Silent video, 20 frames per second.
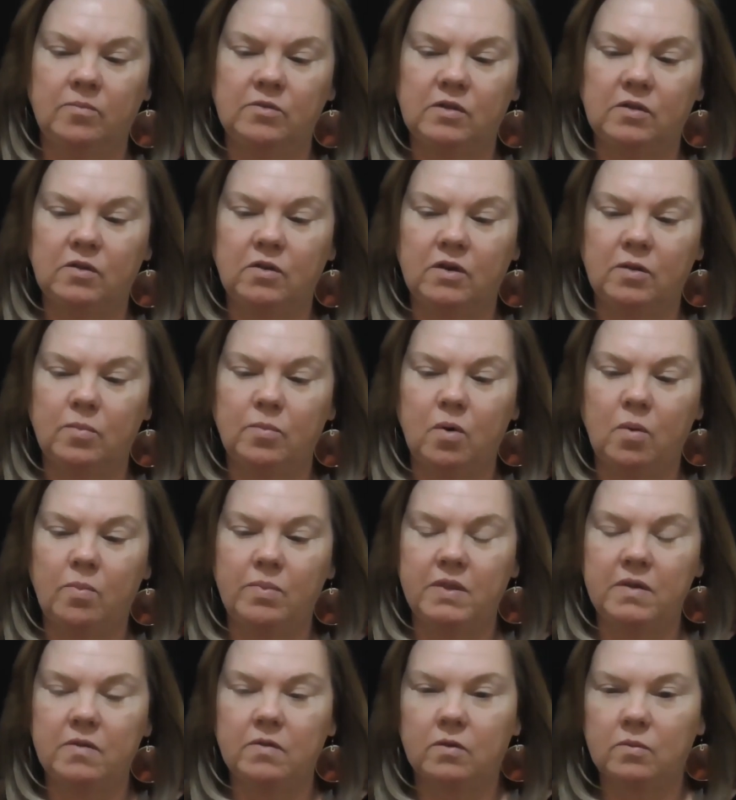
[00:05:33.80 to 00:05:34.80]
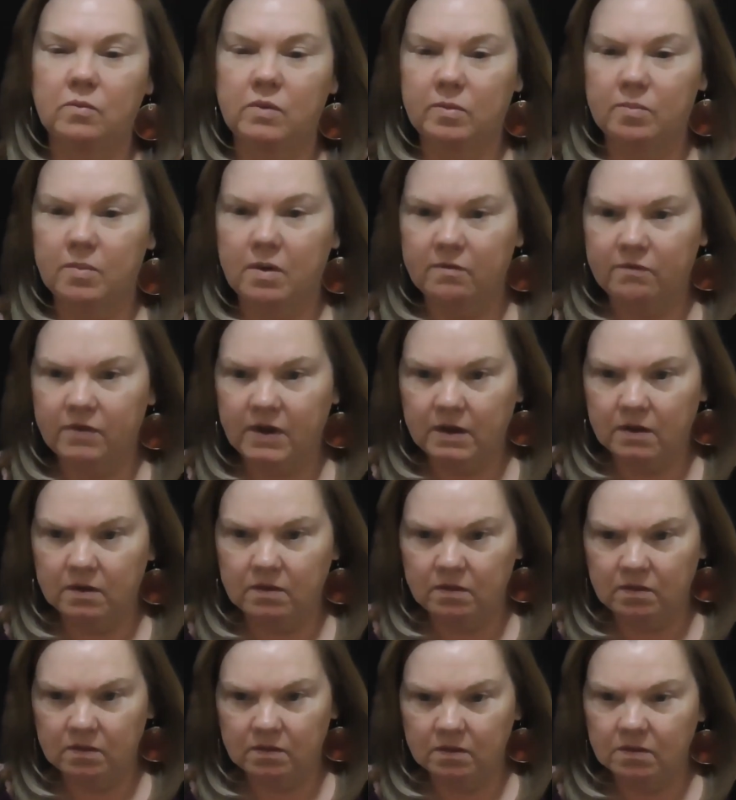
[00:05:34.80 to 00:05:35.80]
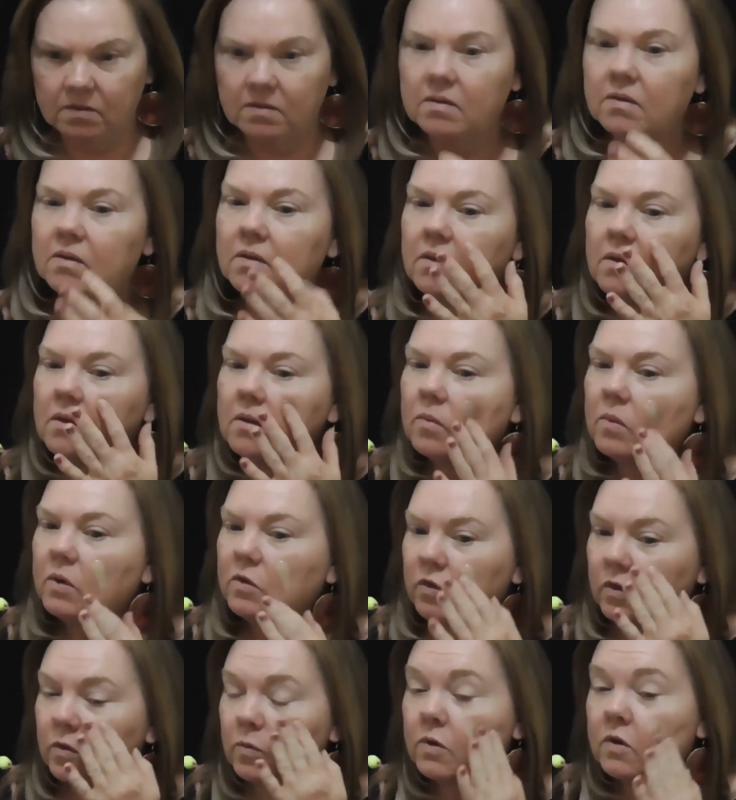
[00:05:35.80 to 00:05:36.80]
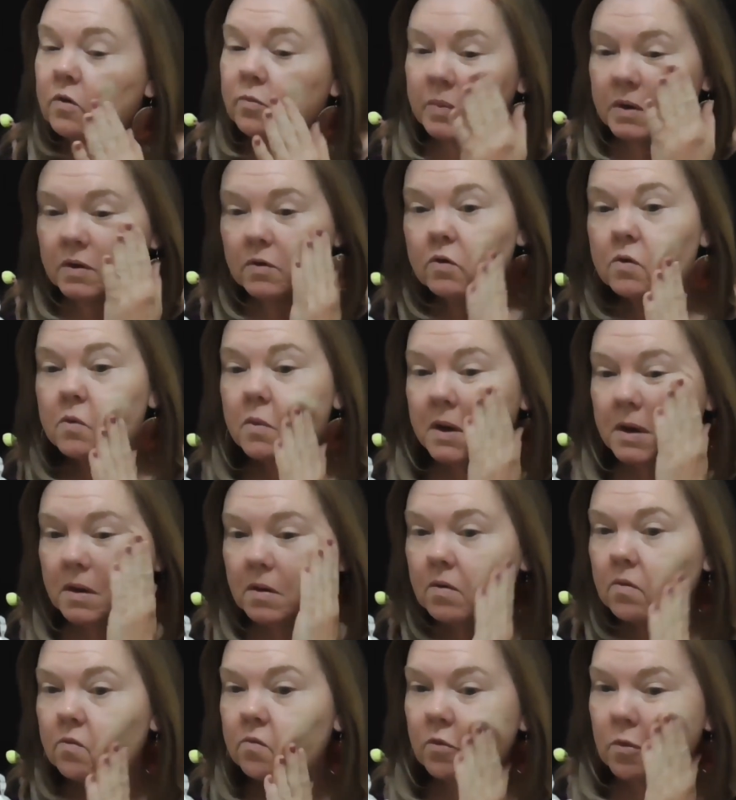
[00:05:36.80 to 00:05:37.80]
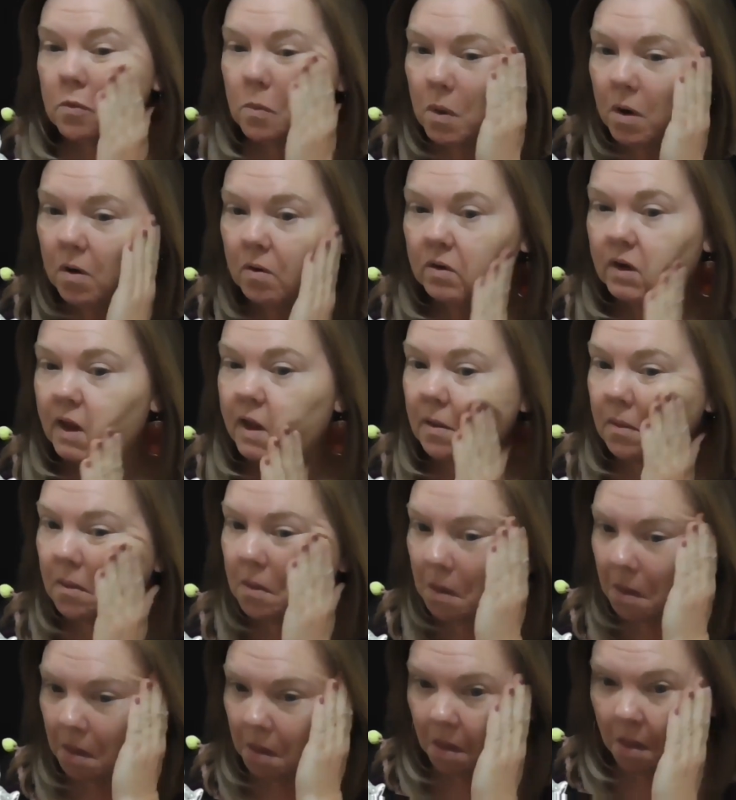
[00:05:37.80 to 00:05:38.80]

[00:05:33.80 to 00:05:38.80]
I'm just going to pop this on with my fingers, which is what I've been doing for a while now.